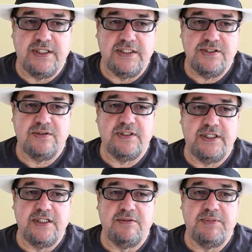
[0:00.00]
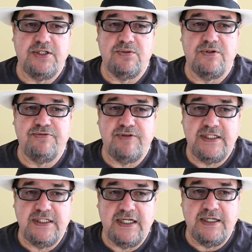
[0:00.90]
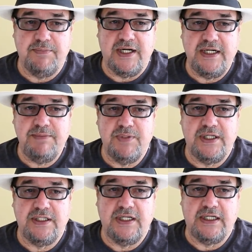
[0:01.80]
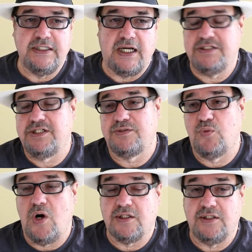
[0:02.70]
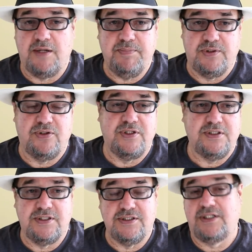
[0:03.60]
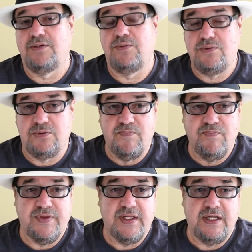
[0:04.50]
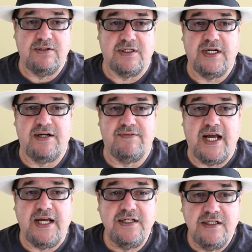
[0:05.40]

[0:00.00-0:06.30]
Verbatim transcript: I certainly didn't mean to offend anybody, but I, I just walked up and looked and said, oh, they look kind of odd.